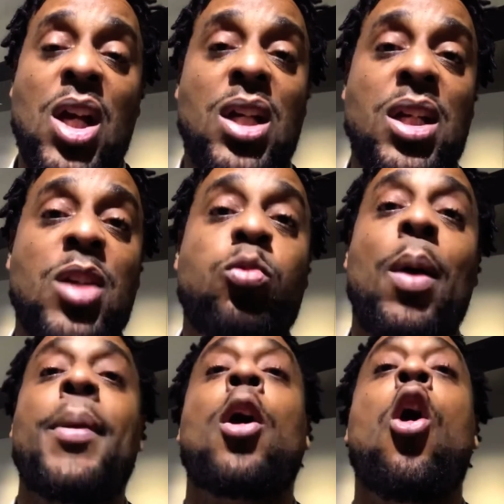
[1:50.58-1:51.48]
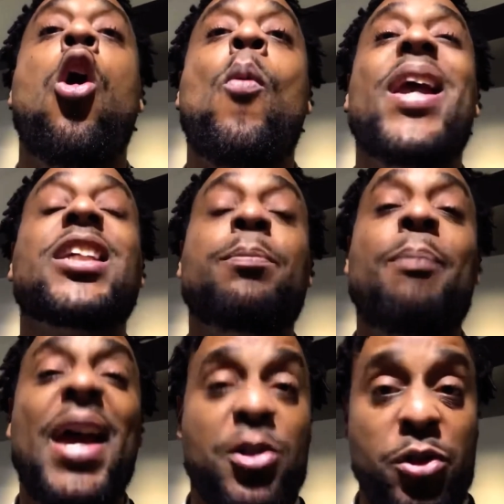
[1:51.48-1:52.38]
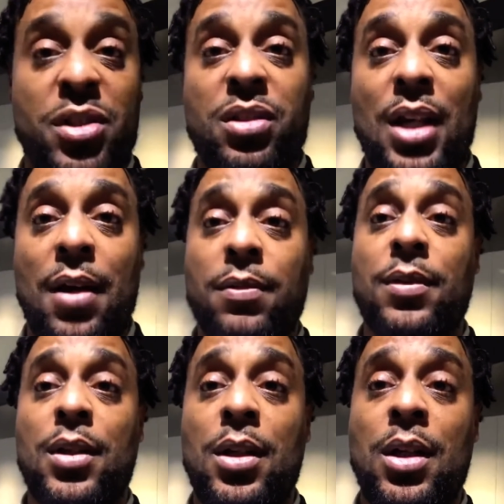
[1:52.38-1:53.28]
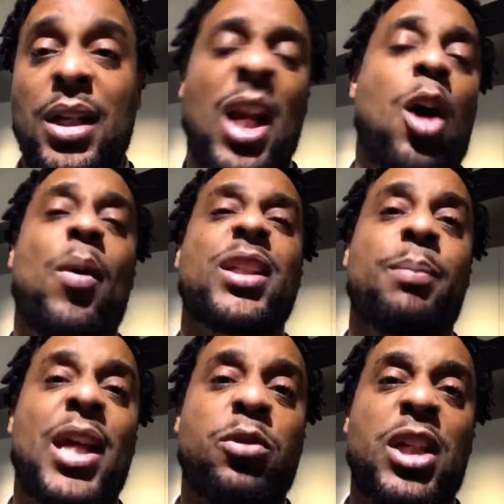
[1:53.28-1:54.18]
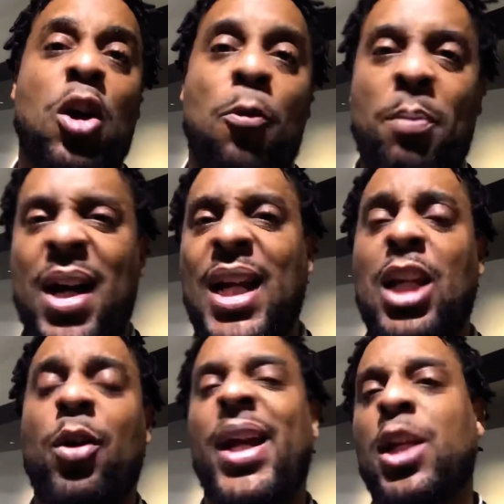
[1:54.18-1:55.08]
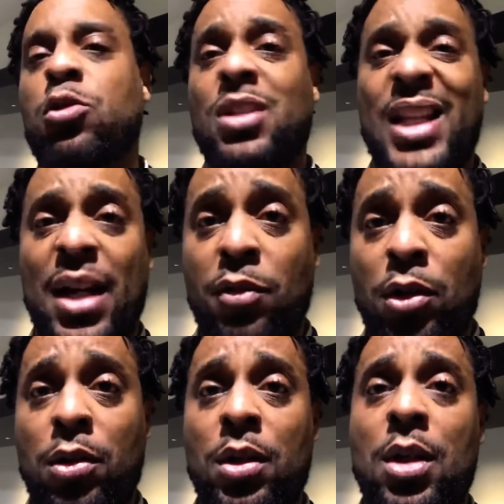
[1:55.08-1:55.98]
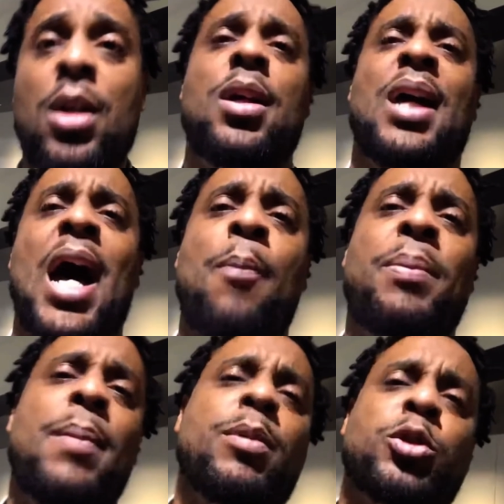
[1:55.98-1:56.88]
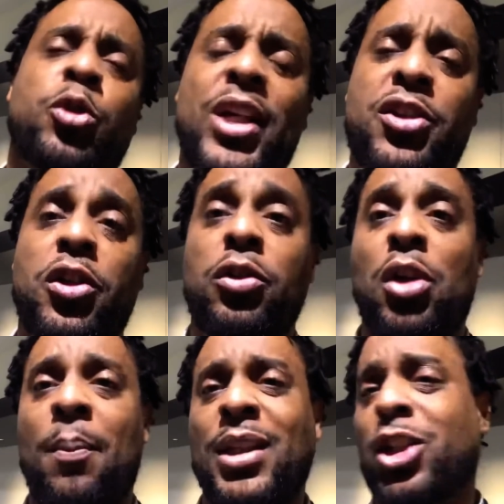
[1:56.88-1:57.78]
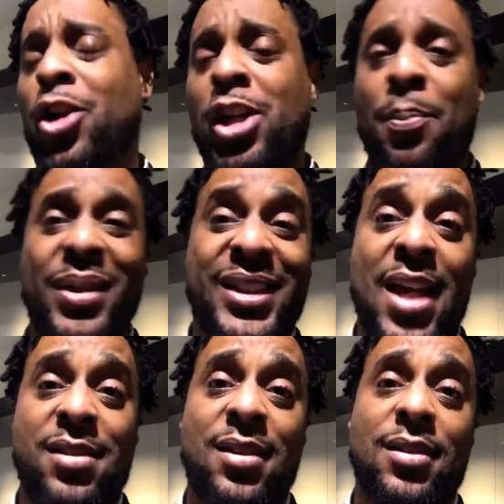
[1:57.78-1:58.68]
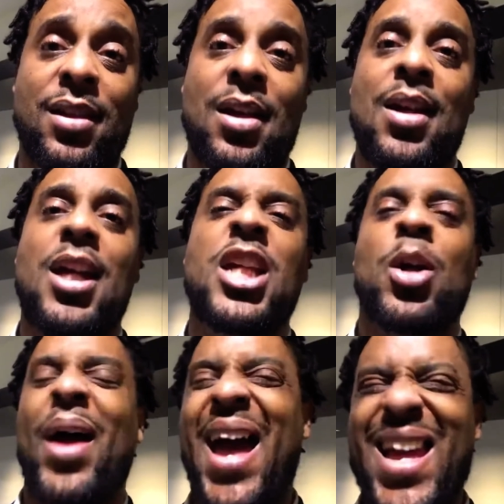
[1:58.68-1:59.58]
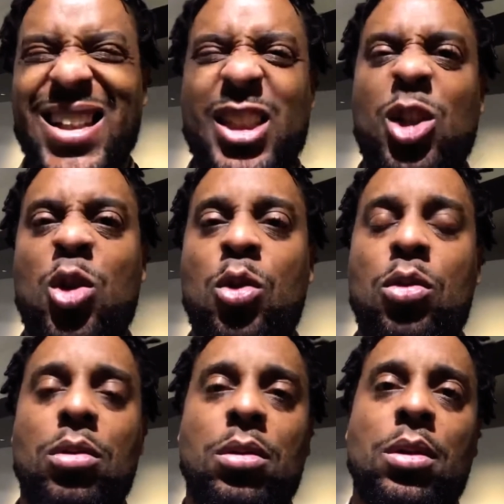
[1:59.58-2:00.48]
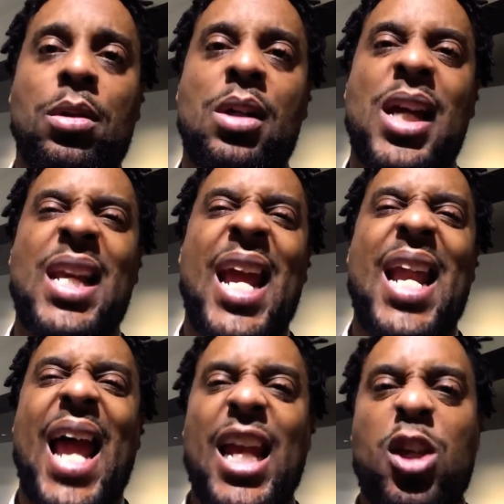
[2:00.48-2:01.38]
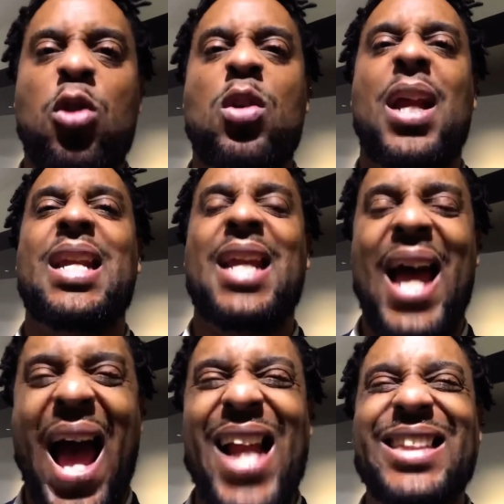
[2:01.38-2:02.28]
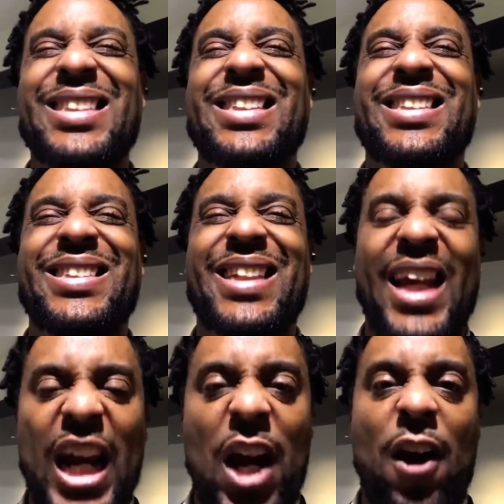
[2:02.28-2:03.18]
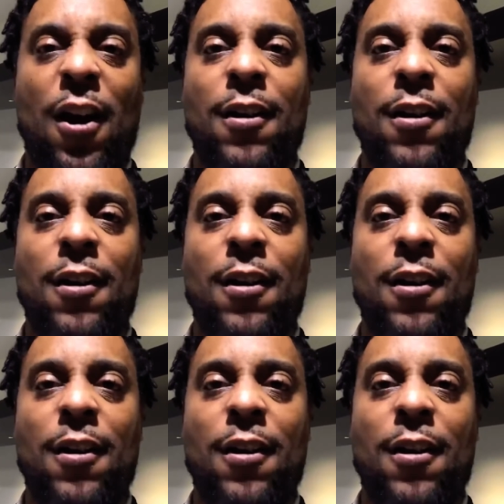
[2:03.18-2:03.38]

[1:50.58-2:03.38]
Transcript: These women always measuring stuff. They're always measuring your money, your interest level, how people treat you, your material possessions, your attitude. They like you to not care.